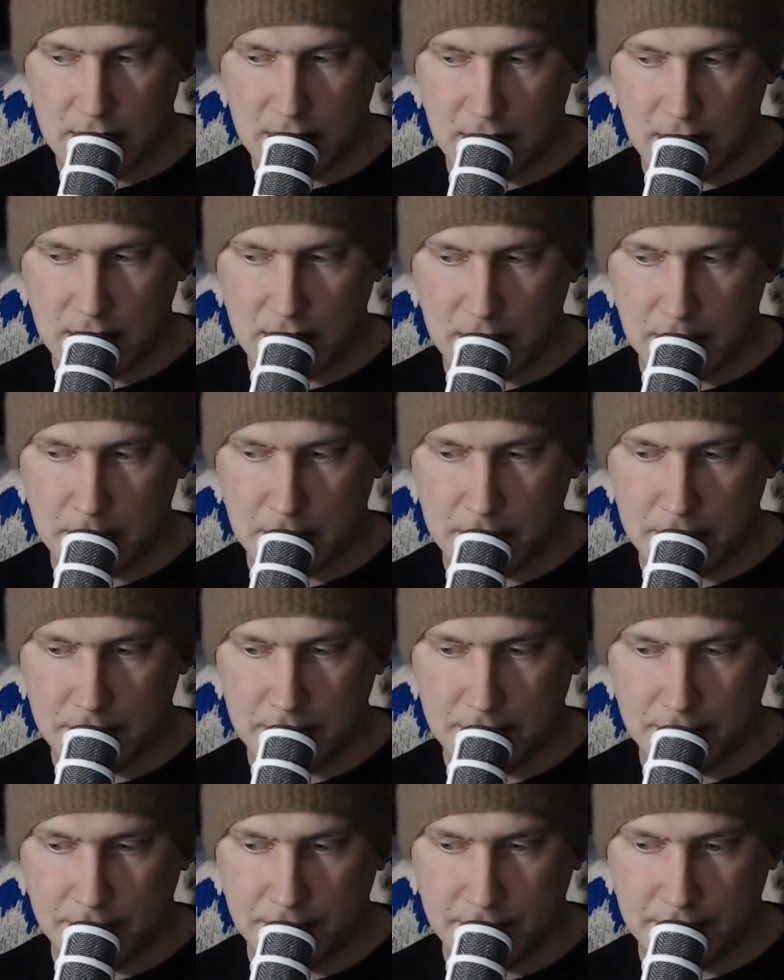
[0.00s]
a
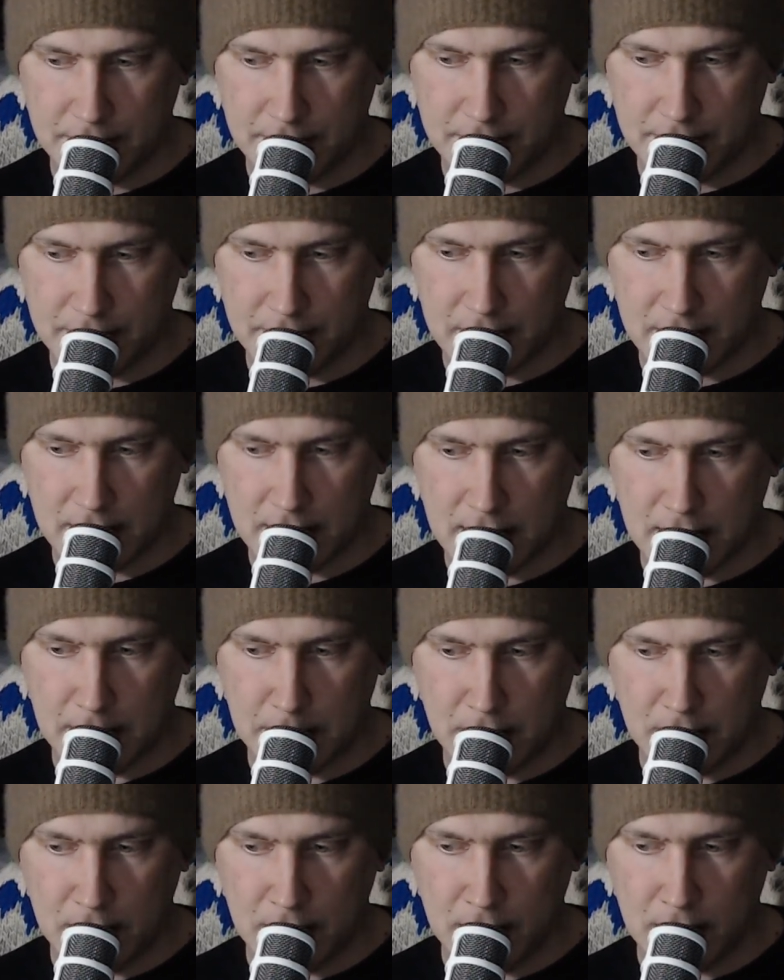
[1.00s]

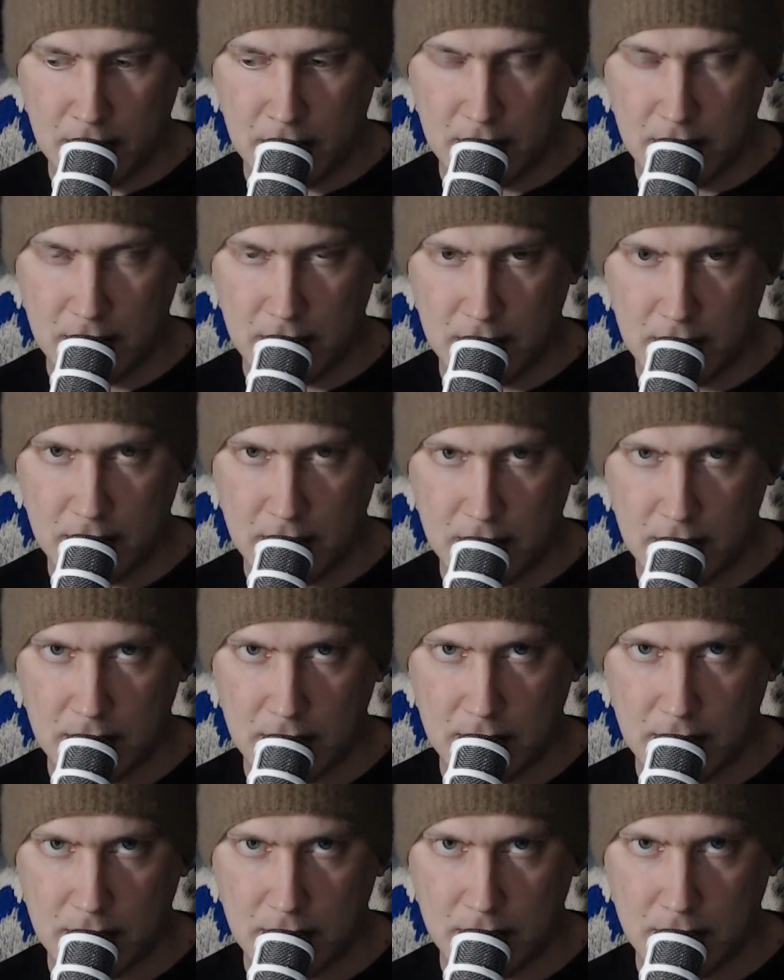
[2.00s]
couple
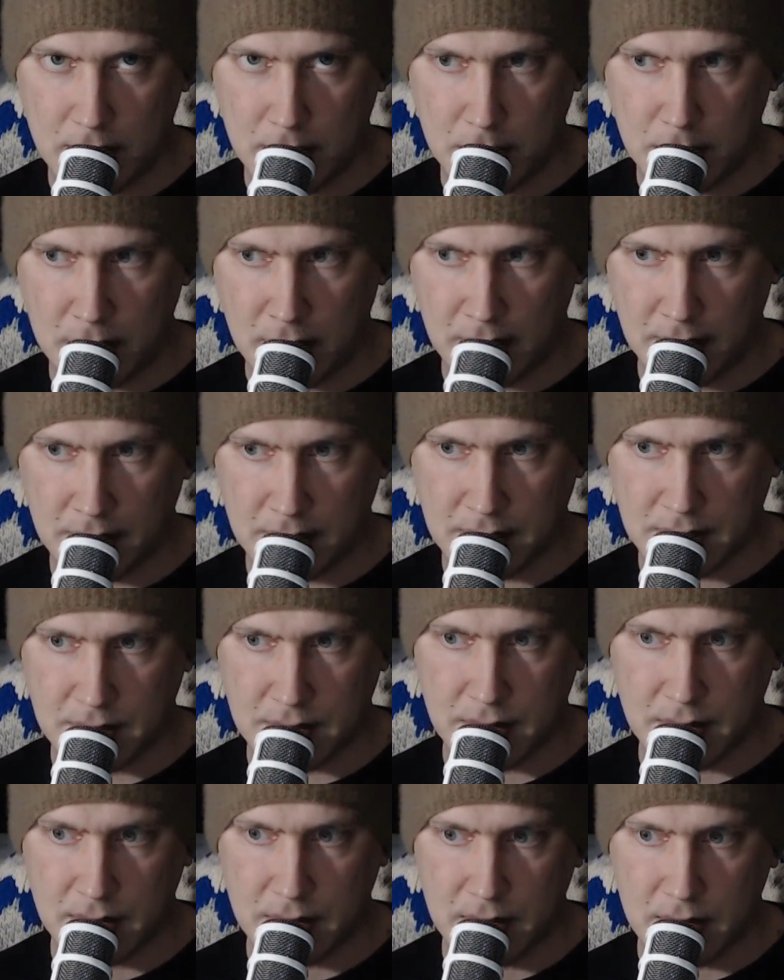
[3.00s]

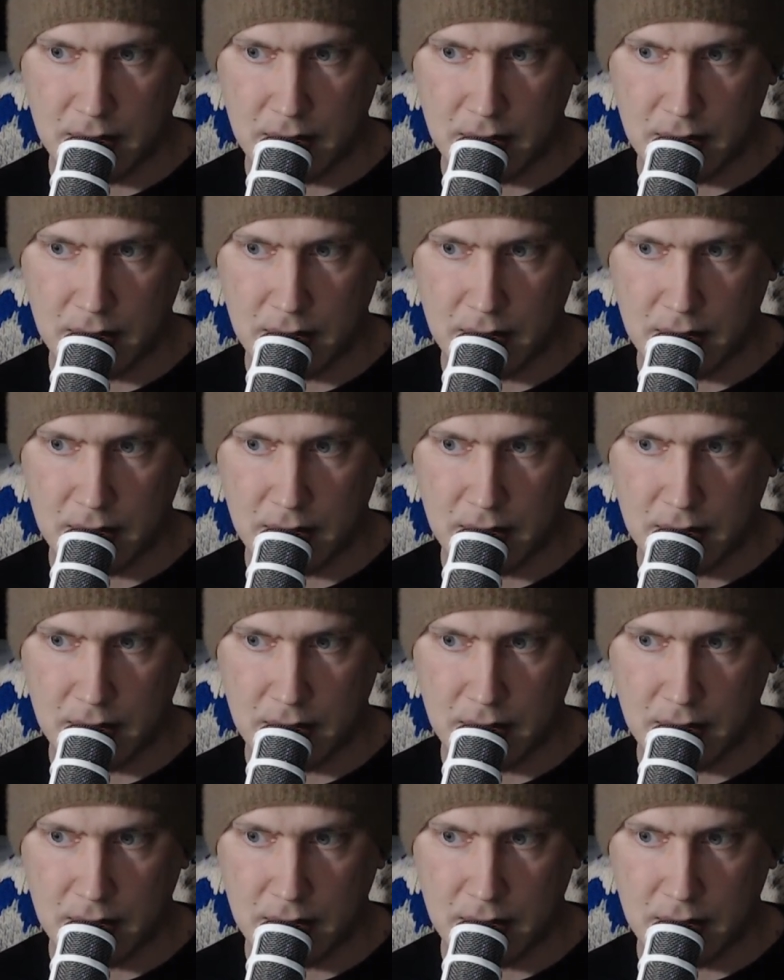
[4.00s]
months.